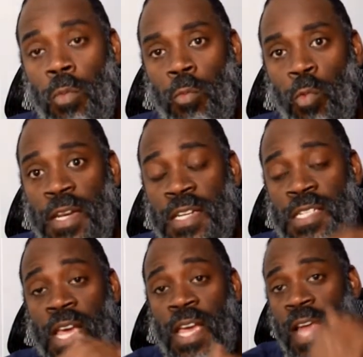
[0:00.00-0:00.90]
Windage
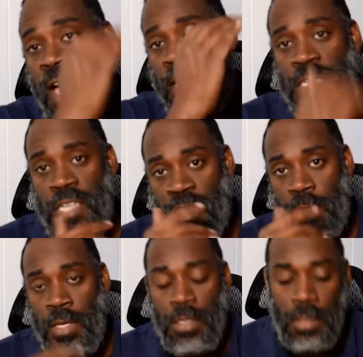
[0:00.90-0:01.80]
and height
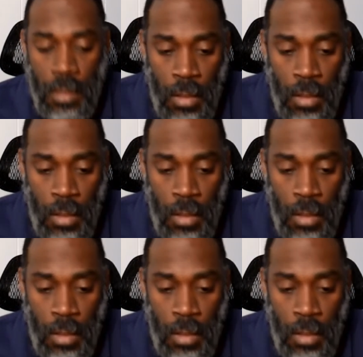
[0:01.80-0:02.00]
adjustments,